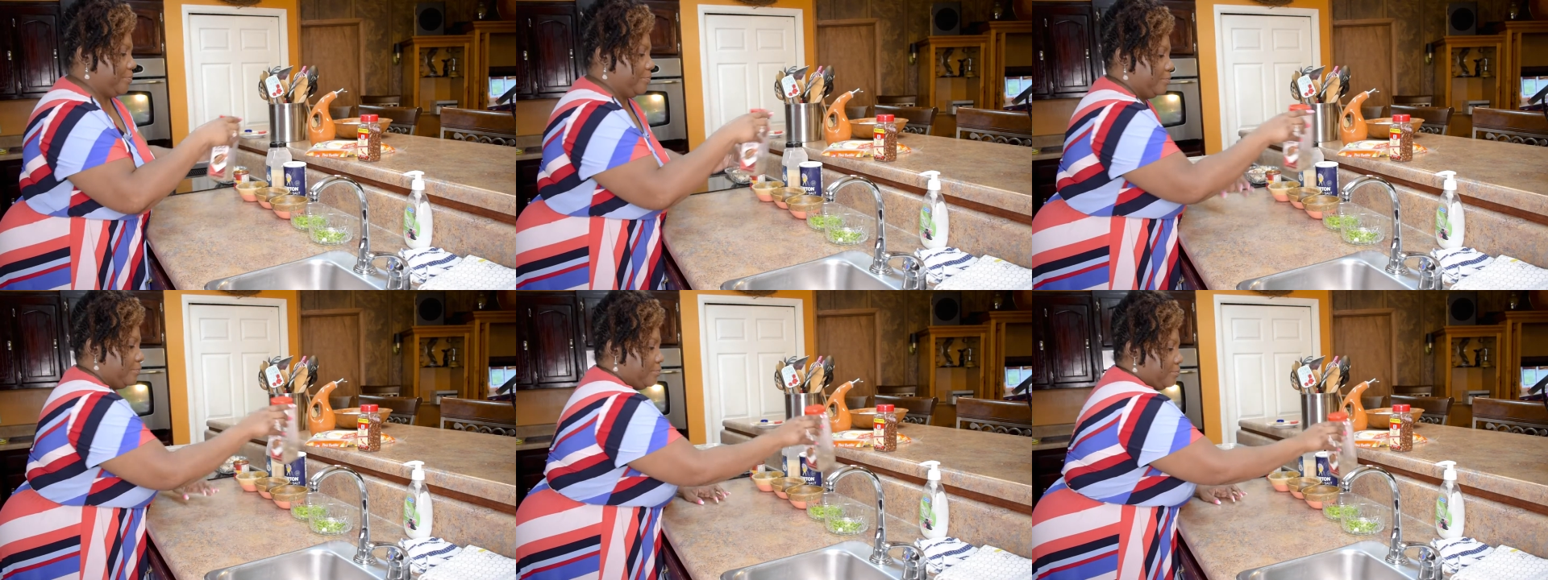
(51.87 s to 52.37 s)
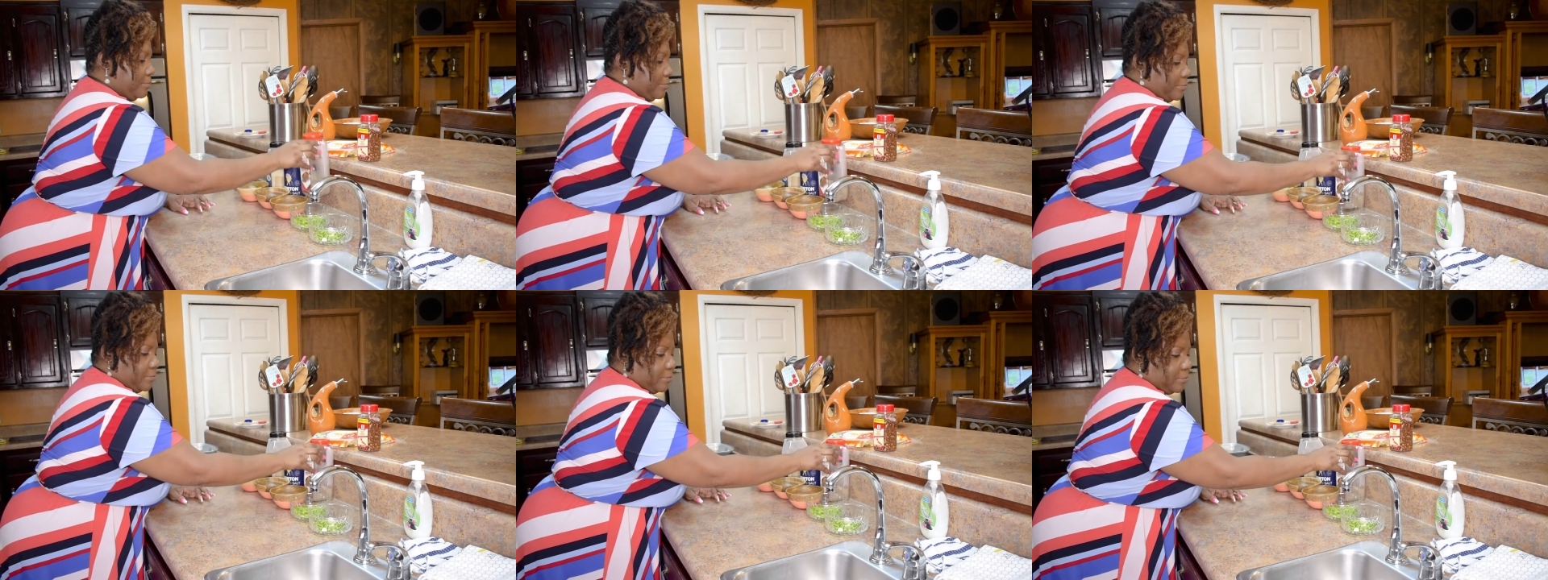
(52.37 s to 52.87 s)

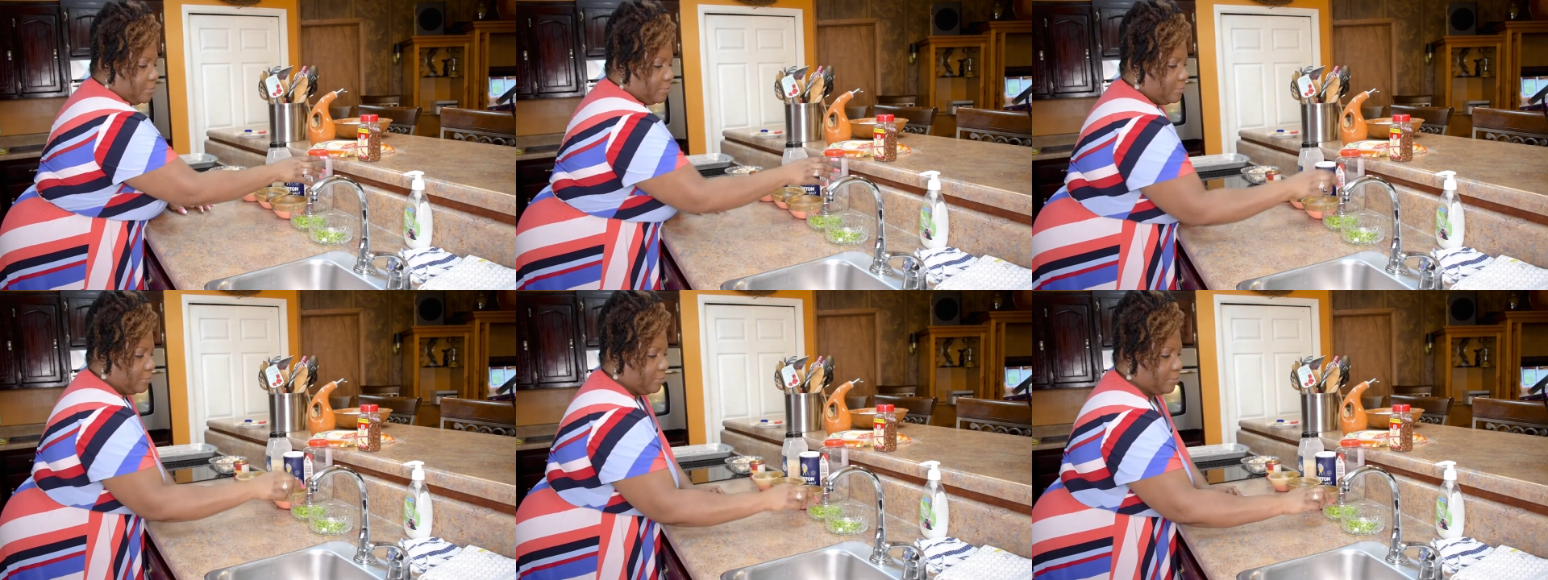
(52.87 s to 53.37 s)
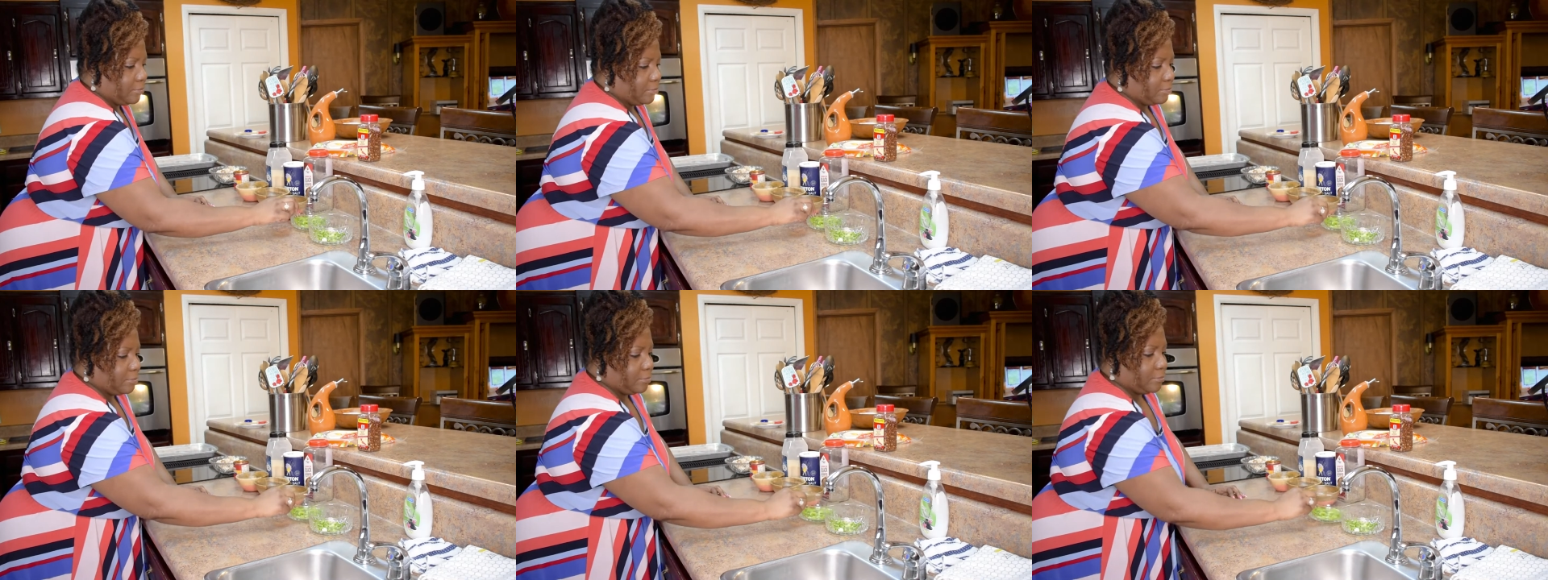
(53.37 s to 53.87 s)

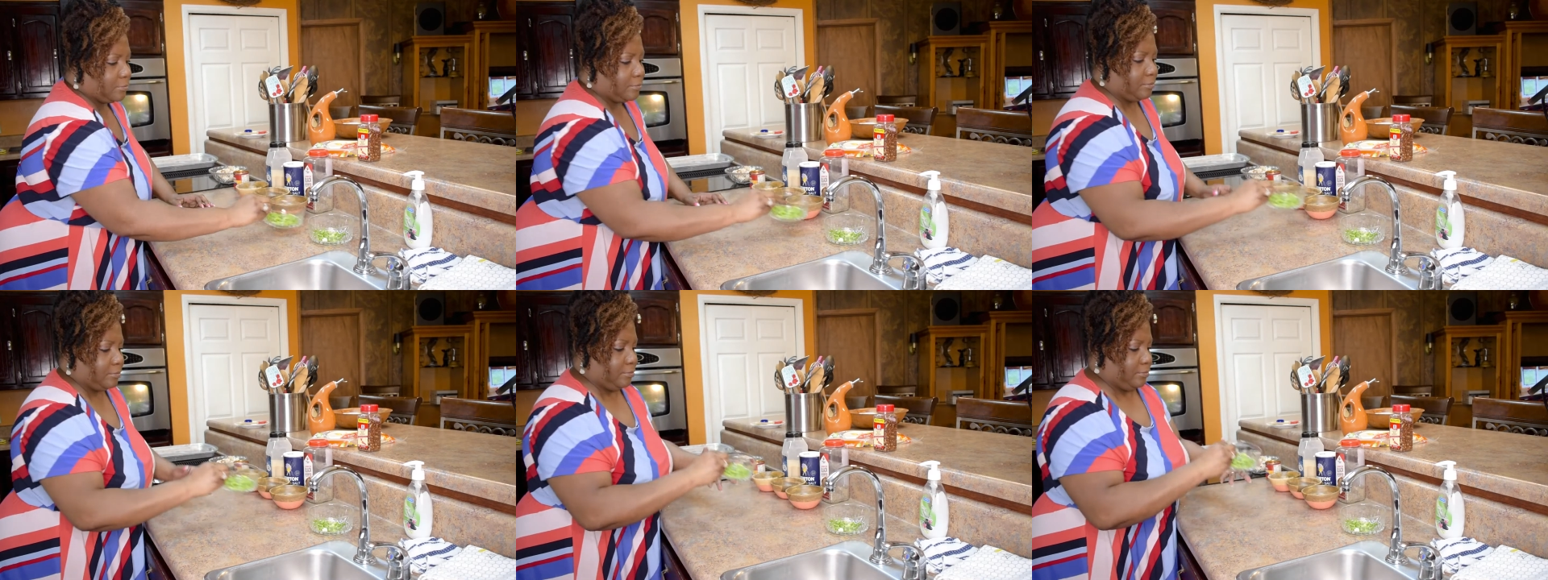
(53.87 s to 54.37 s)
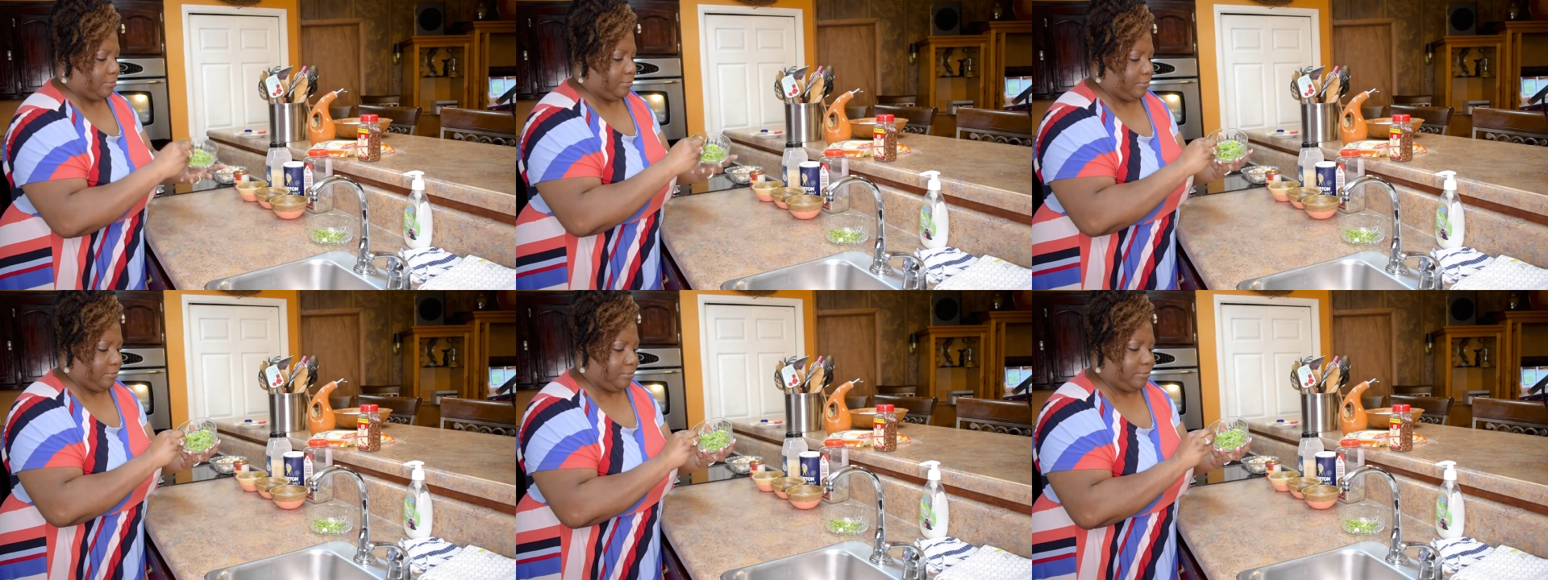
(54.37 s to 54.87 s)

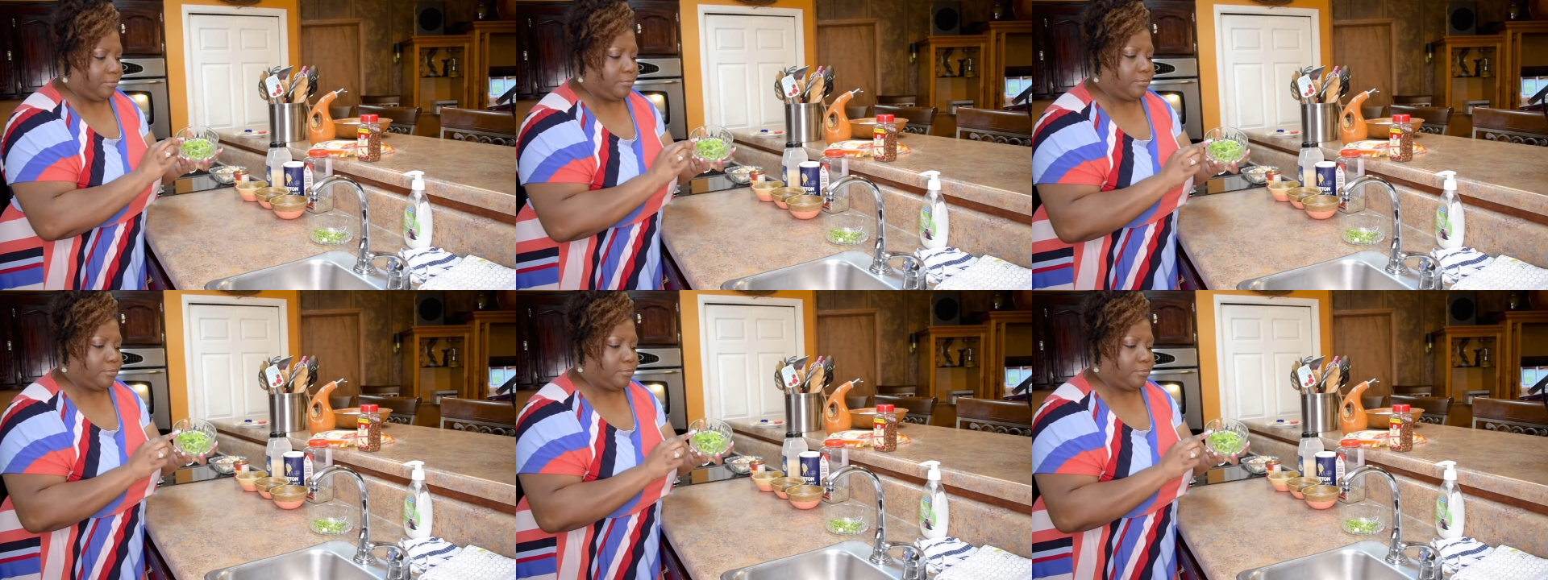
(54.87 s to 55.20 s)
(no one is talking)